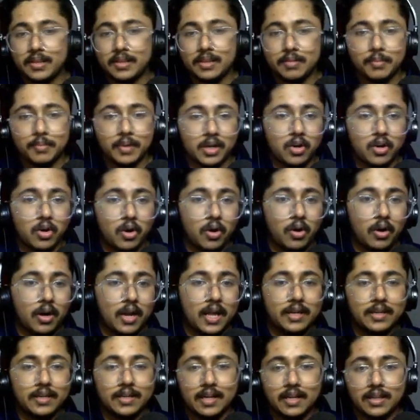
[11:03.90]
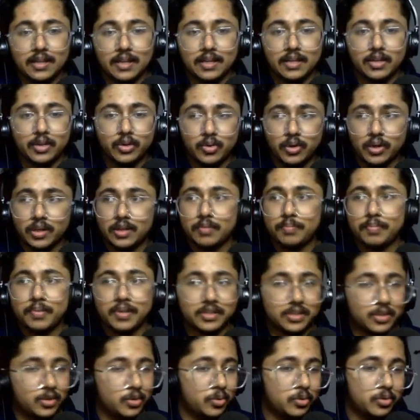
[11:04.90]
them a call and tell that you are the
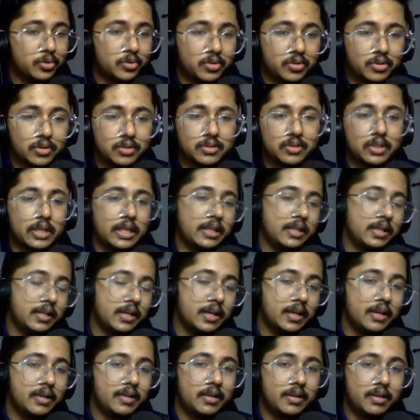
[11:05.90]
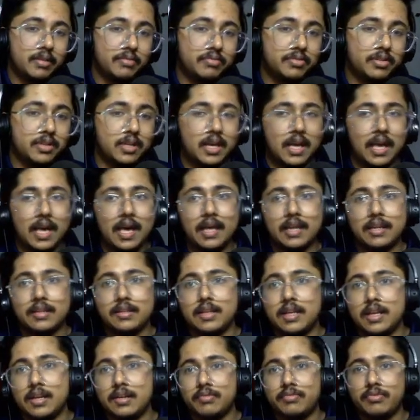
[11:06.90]
person who sent the gift, and
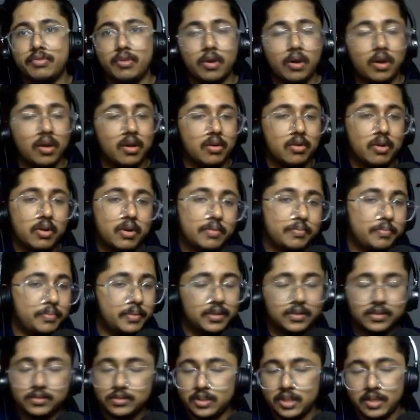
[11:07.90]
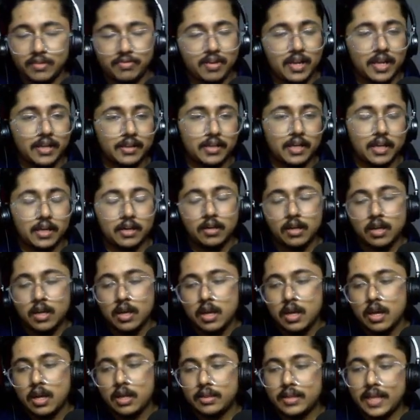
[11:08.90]
then follow up, stuff like that.
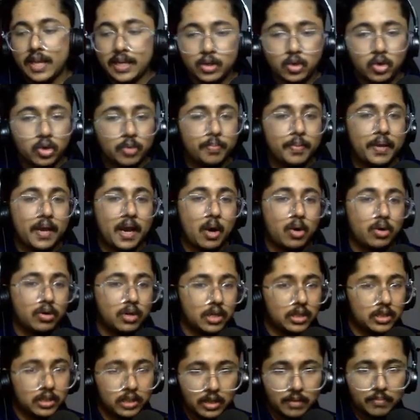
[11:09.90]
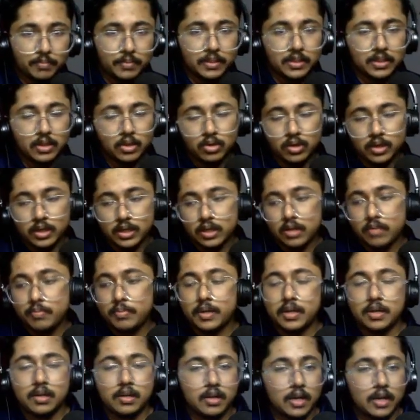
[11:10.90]
That could be outdated, a bit outdated,
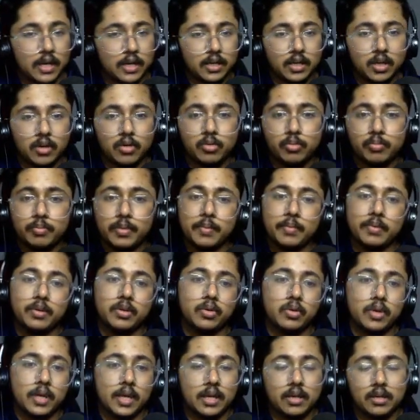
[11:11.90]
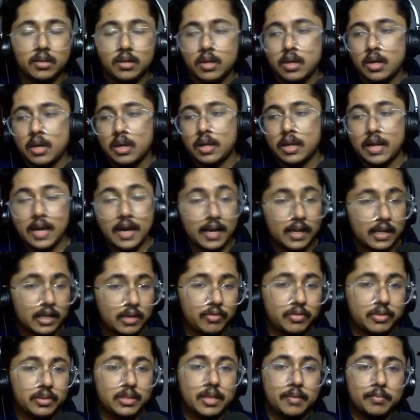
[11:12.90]
but right now maybe you can connect
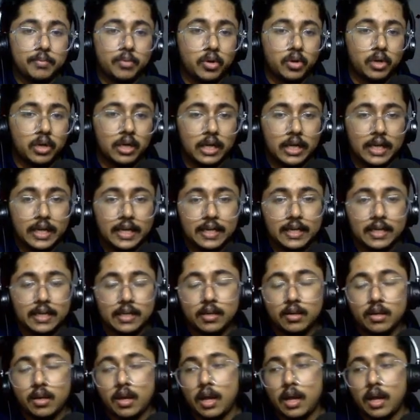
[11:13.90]
with them on LinkedIn,